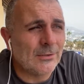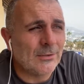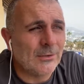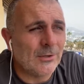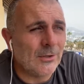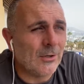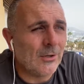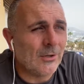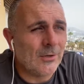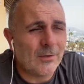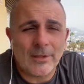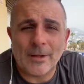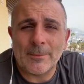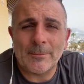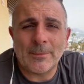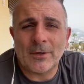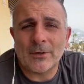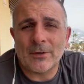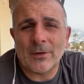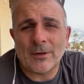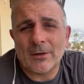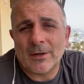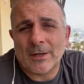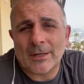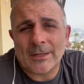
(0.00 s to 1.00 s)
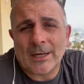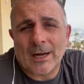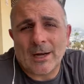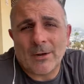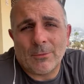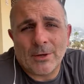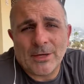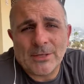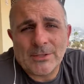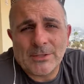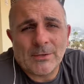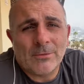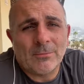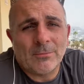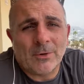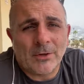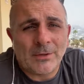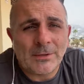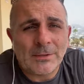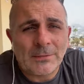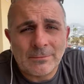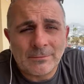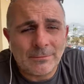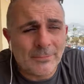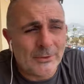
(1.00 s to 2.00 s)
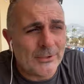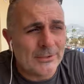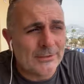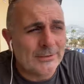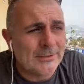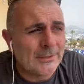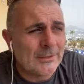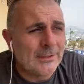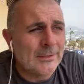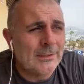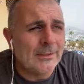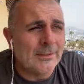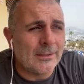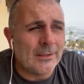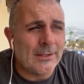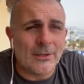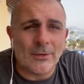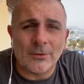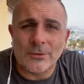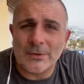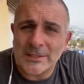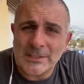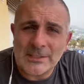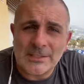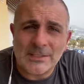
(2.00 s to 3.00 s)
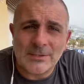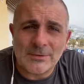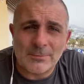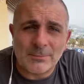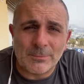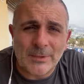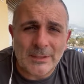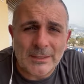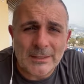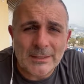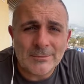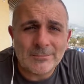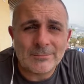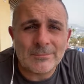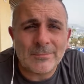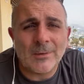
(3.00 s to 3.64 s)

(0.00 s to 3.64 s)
or they might not like how I do mine. But, you know, this is me.